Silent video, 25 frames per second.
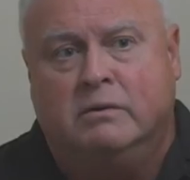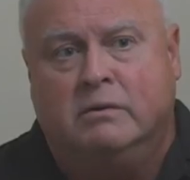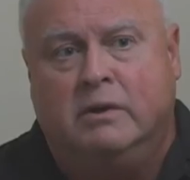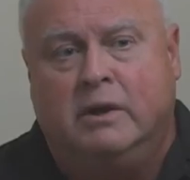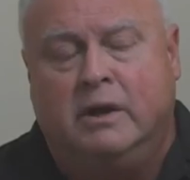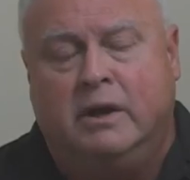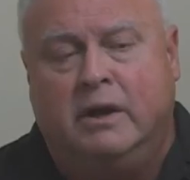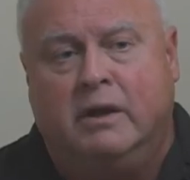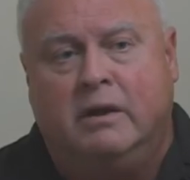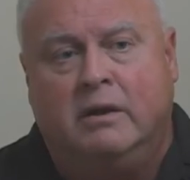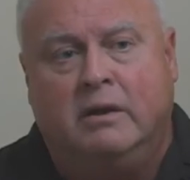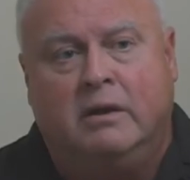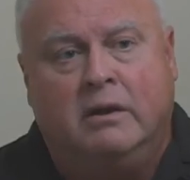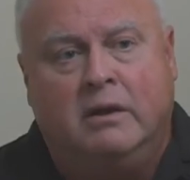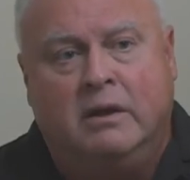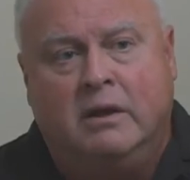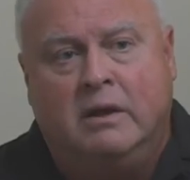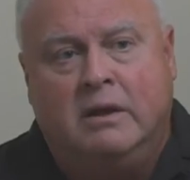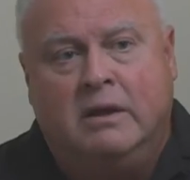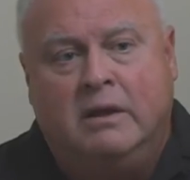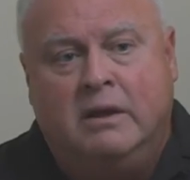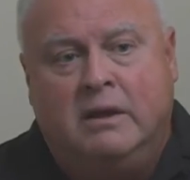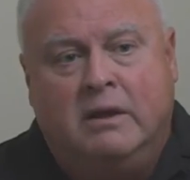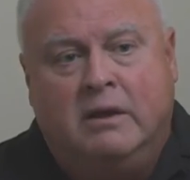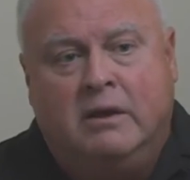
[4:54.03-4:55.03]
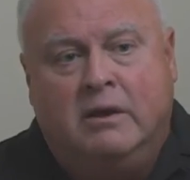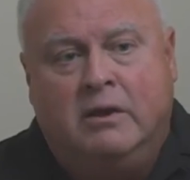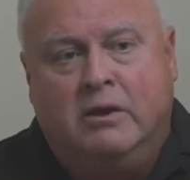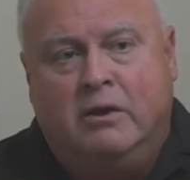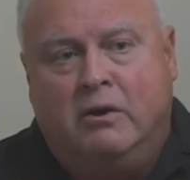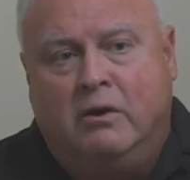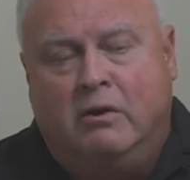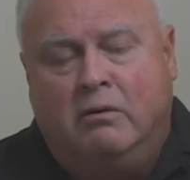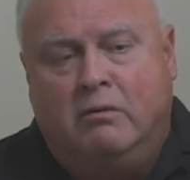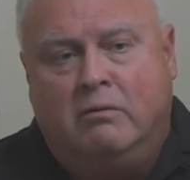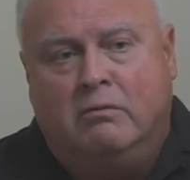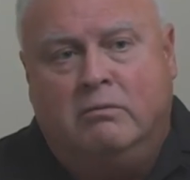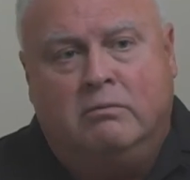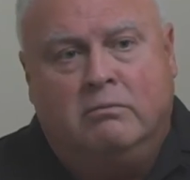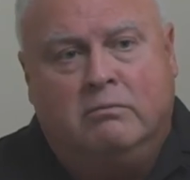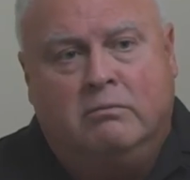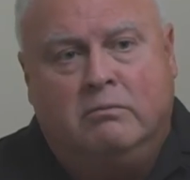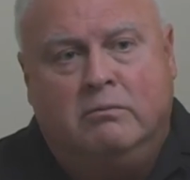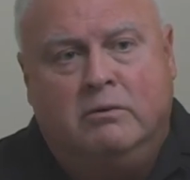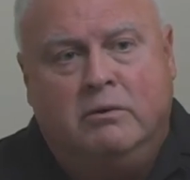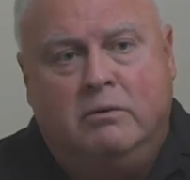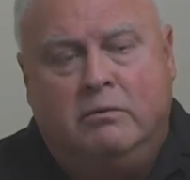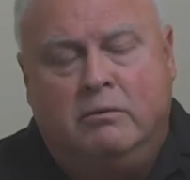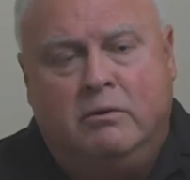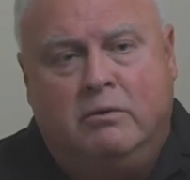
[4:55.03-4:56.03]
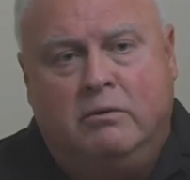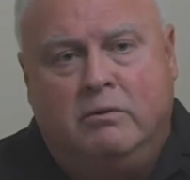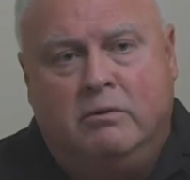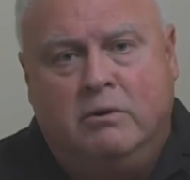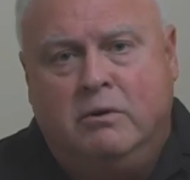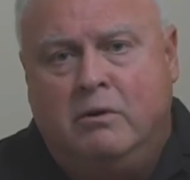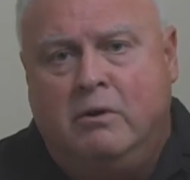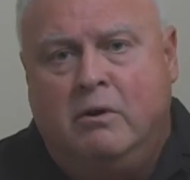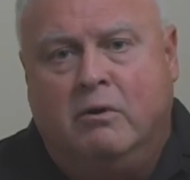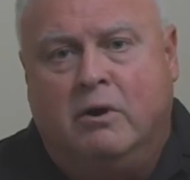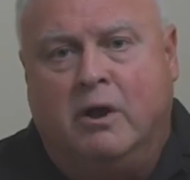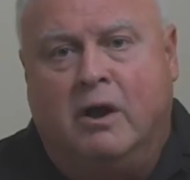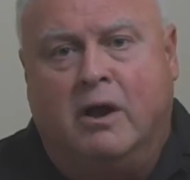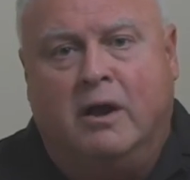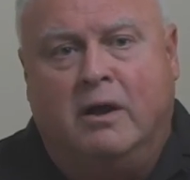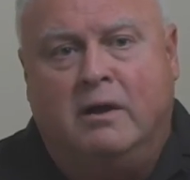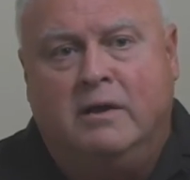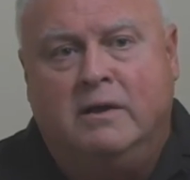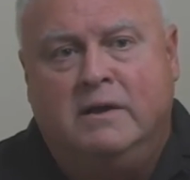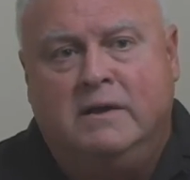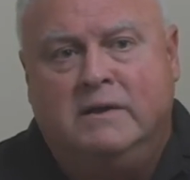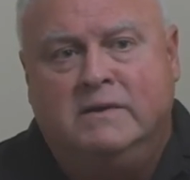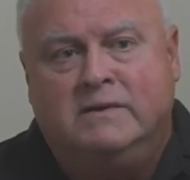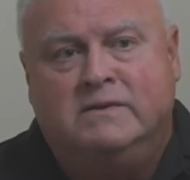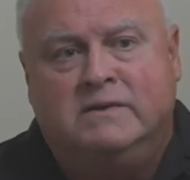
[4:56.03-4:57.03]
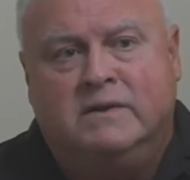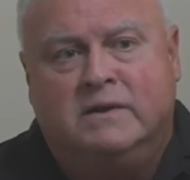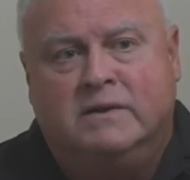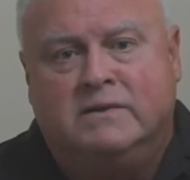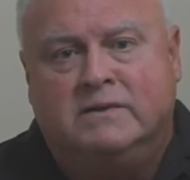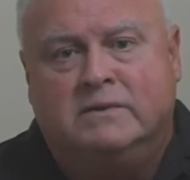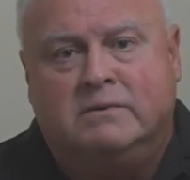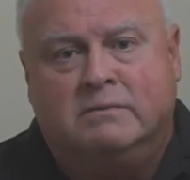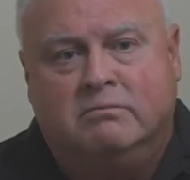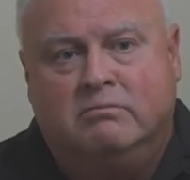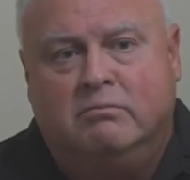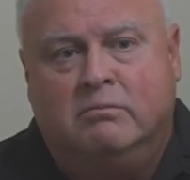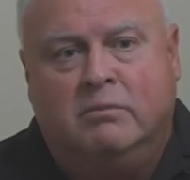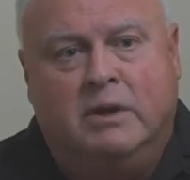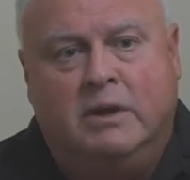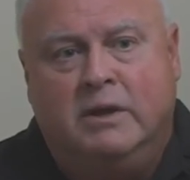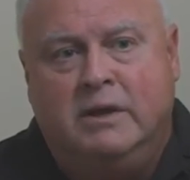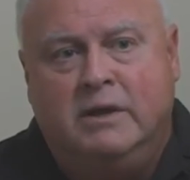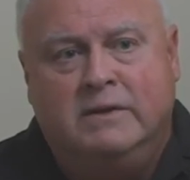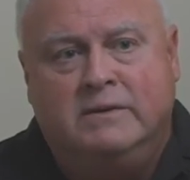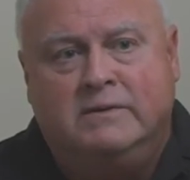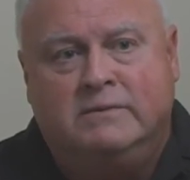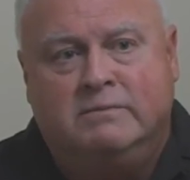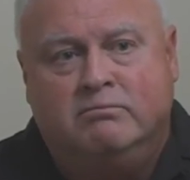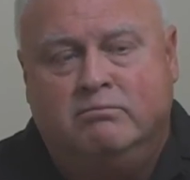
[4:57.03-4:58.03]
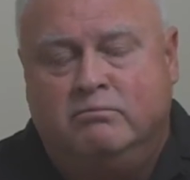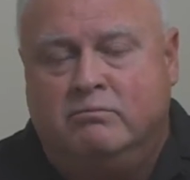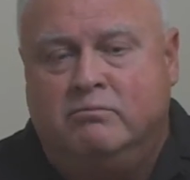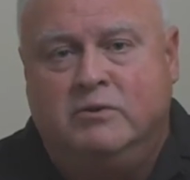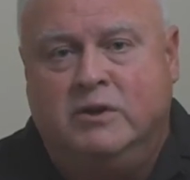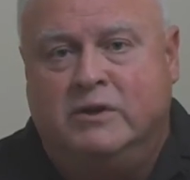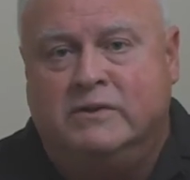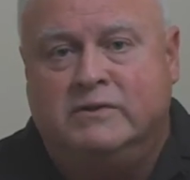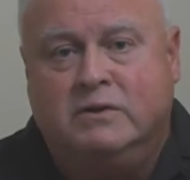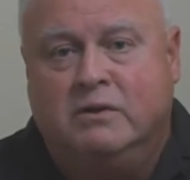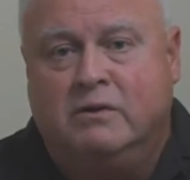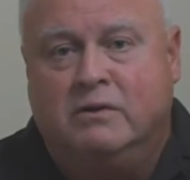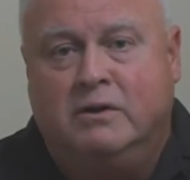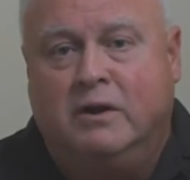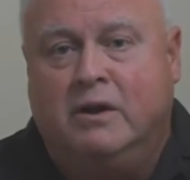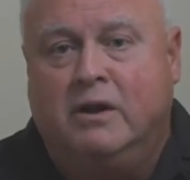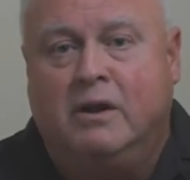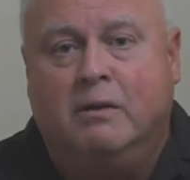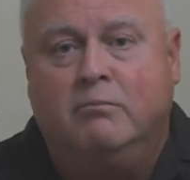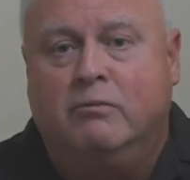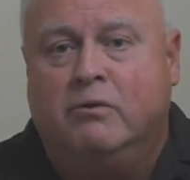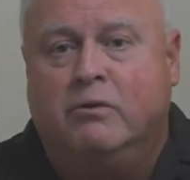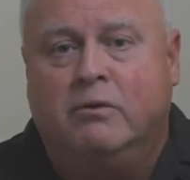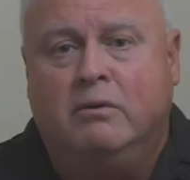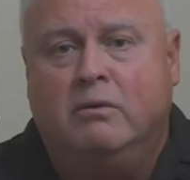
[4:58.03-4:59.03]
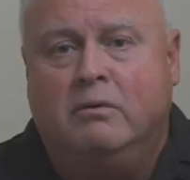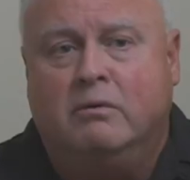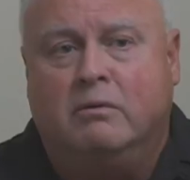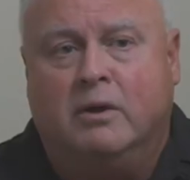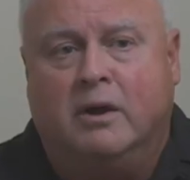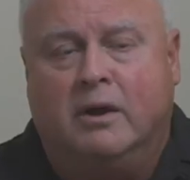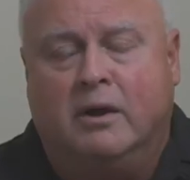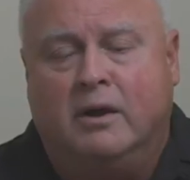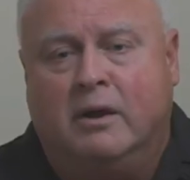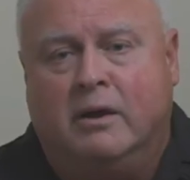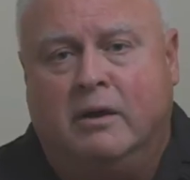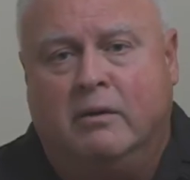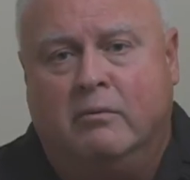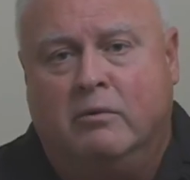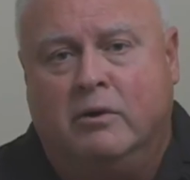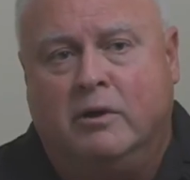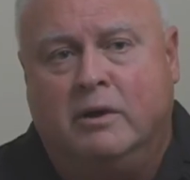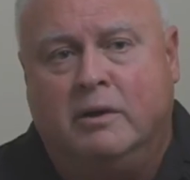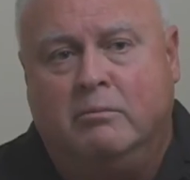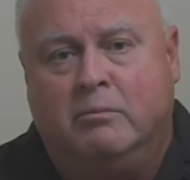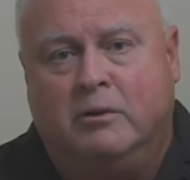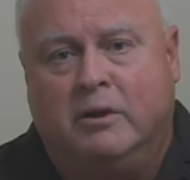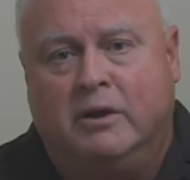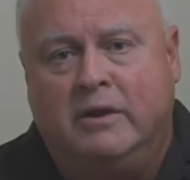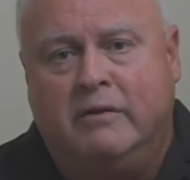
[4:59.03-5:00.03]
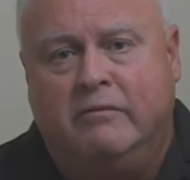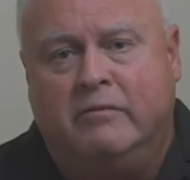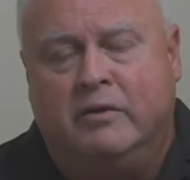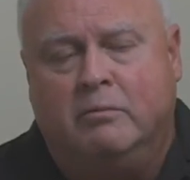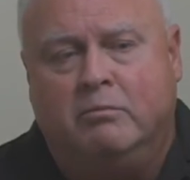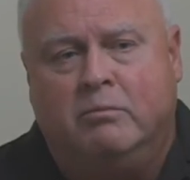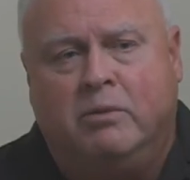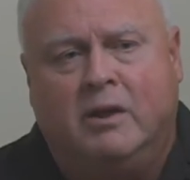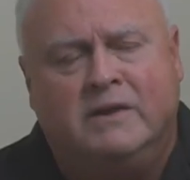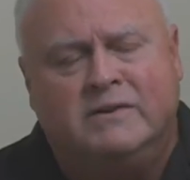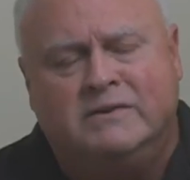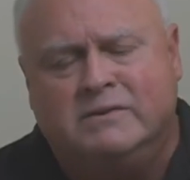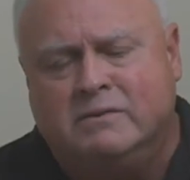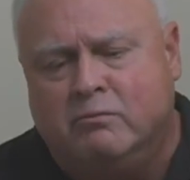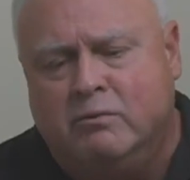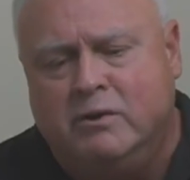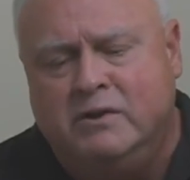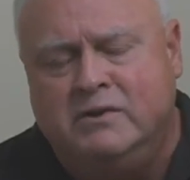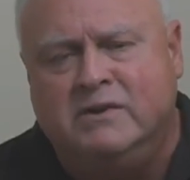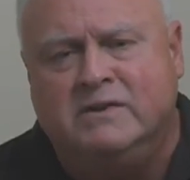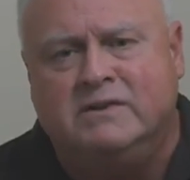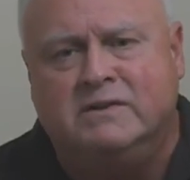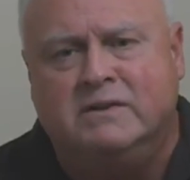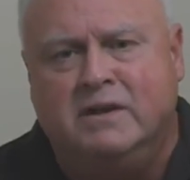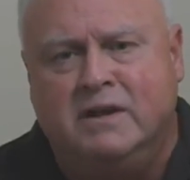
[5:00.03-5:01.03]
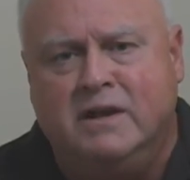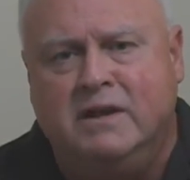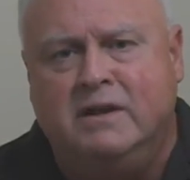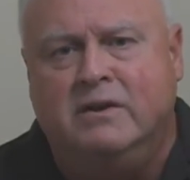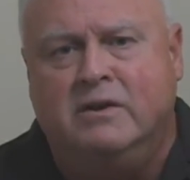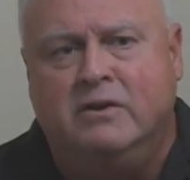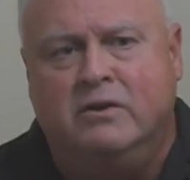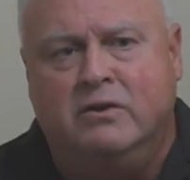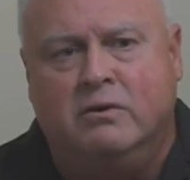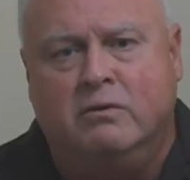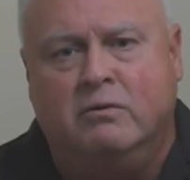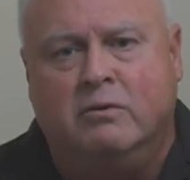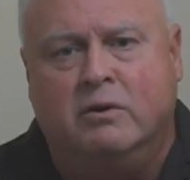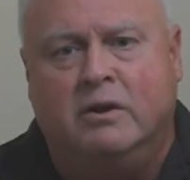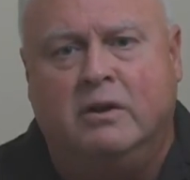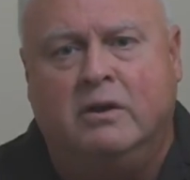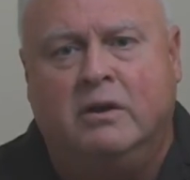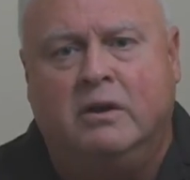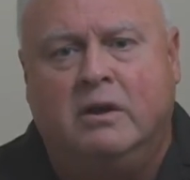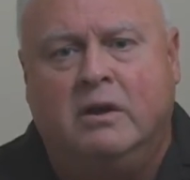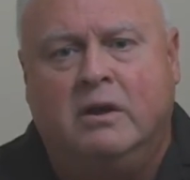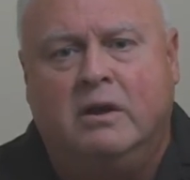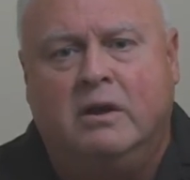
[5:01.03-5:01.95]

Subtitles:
And you know God, he's just going to come through. I really believe it. Plus, we just need to do it